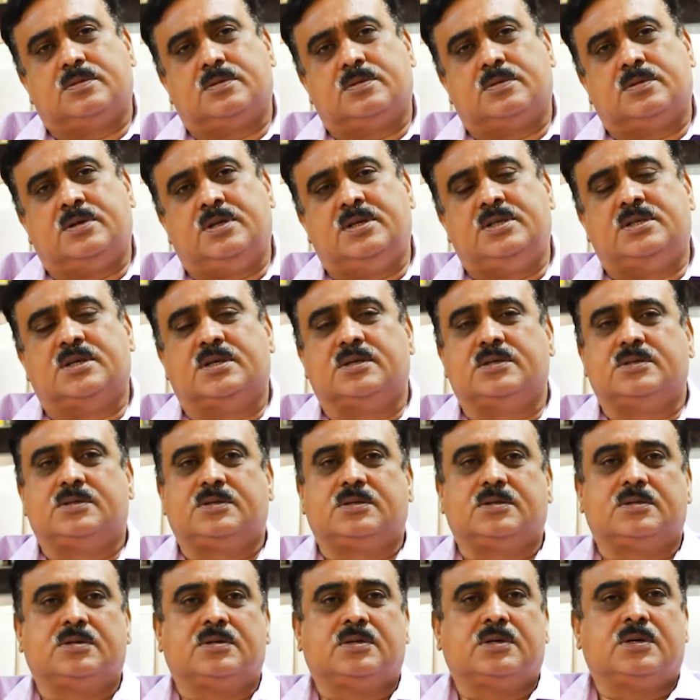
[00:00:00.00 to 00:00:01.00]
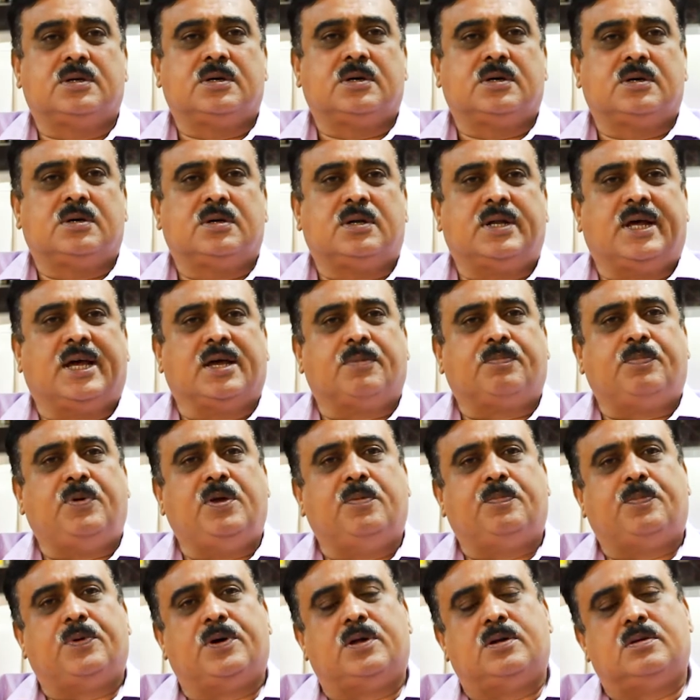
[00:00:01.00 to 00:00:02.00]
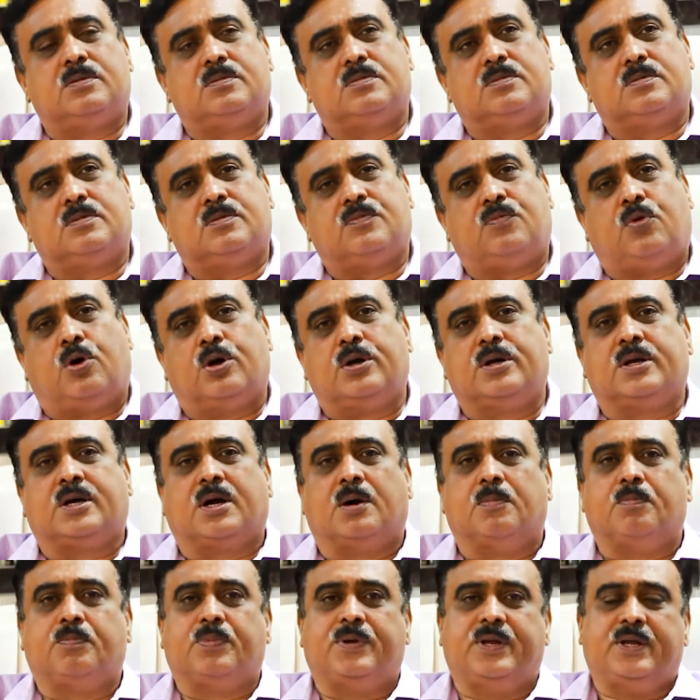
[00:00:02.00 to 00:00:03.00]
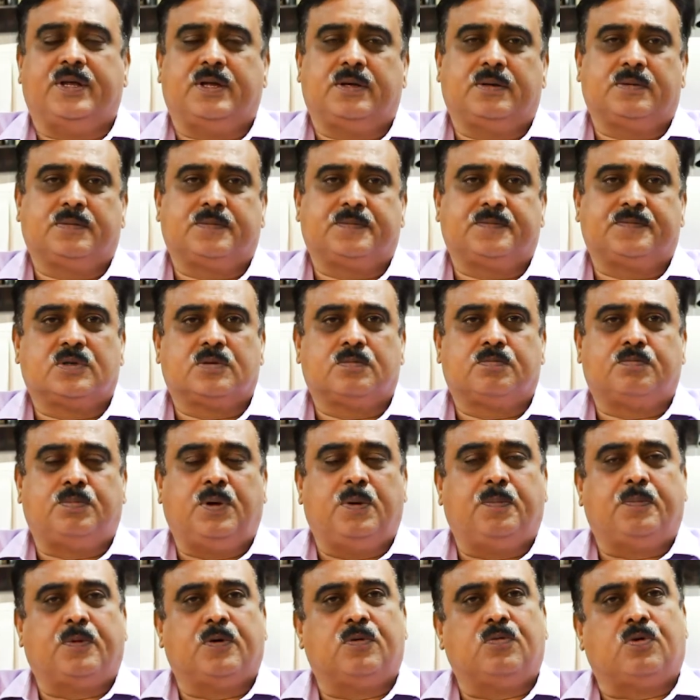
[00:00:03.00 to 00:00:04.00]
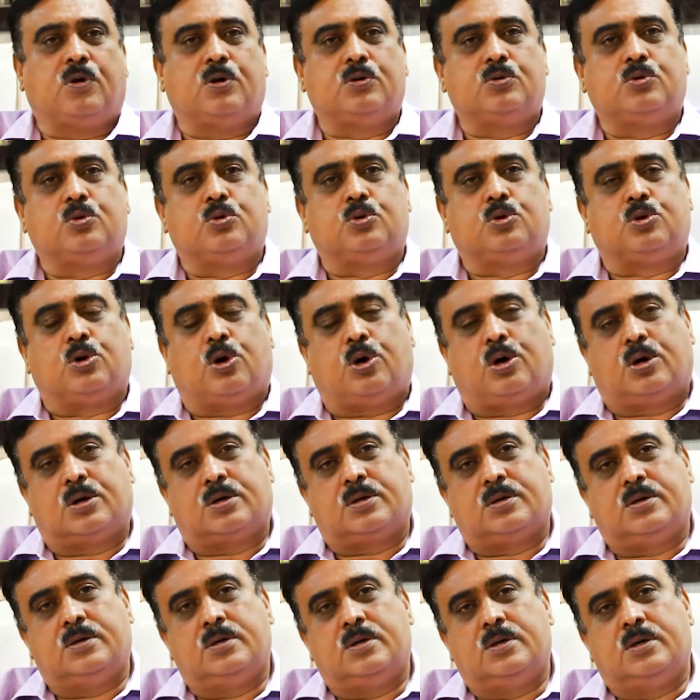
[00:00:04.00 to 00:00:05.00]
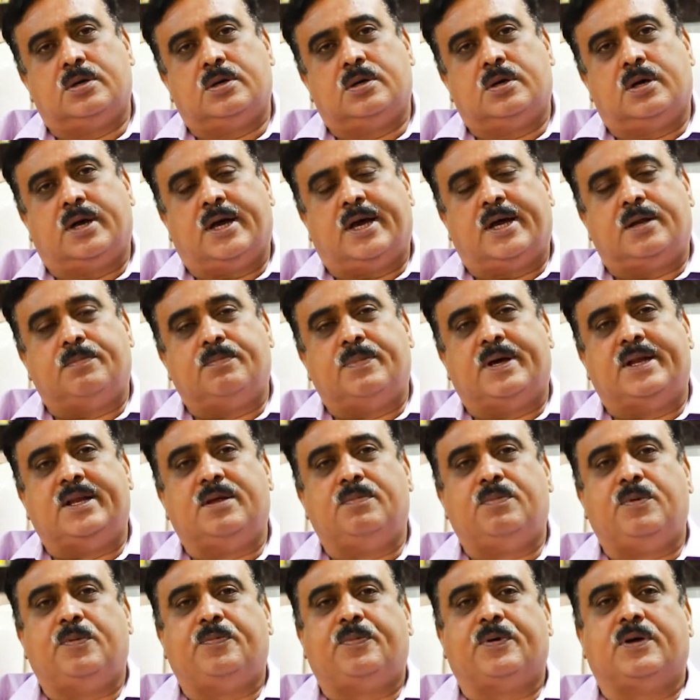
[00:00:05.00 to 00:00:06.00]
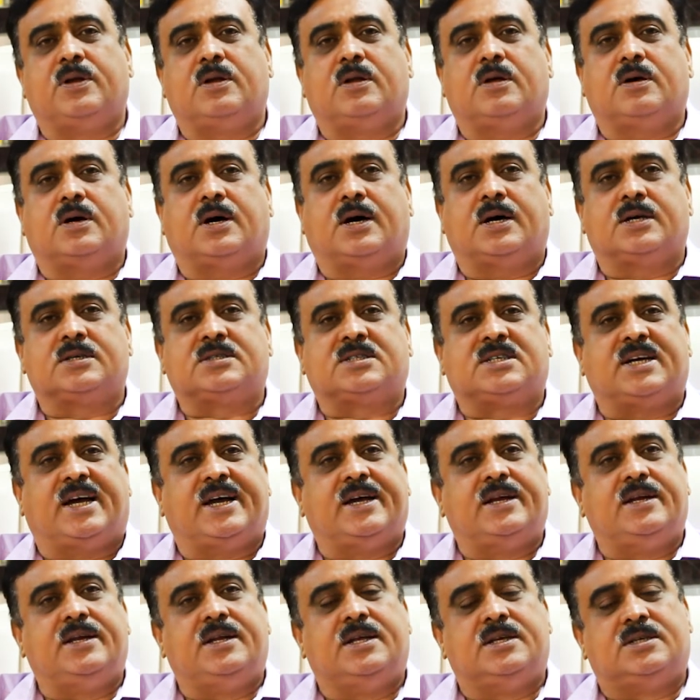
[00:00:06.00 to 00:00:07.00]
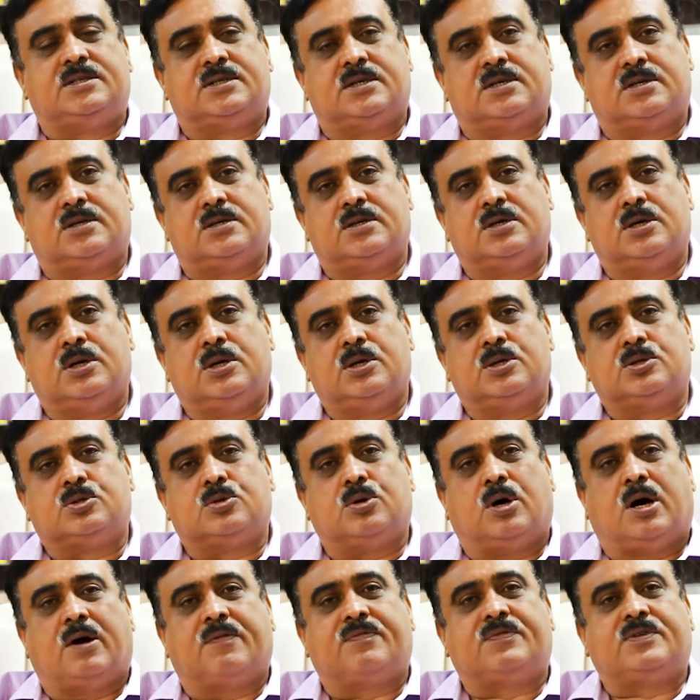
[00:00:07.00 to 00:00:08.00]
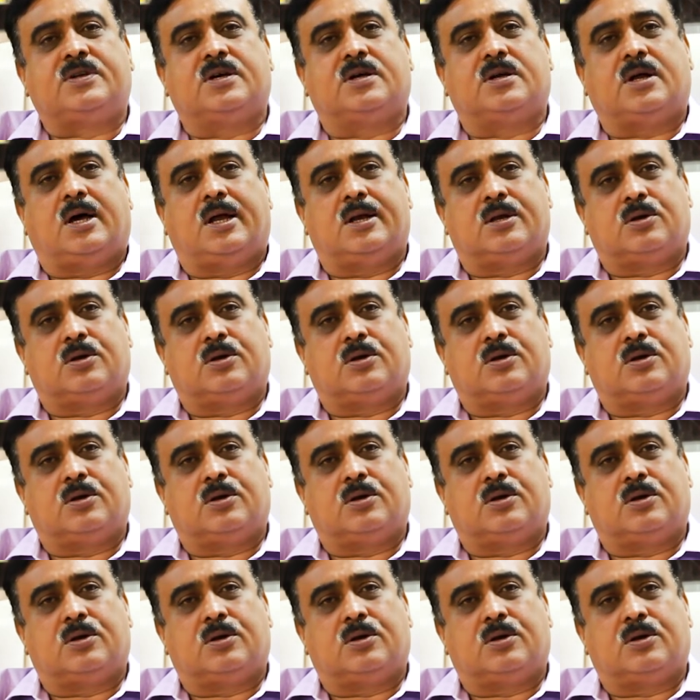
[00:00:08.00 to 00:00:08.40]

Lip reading: reasons, like people want company, people want to talk, and many people are shy in nature. So after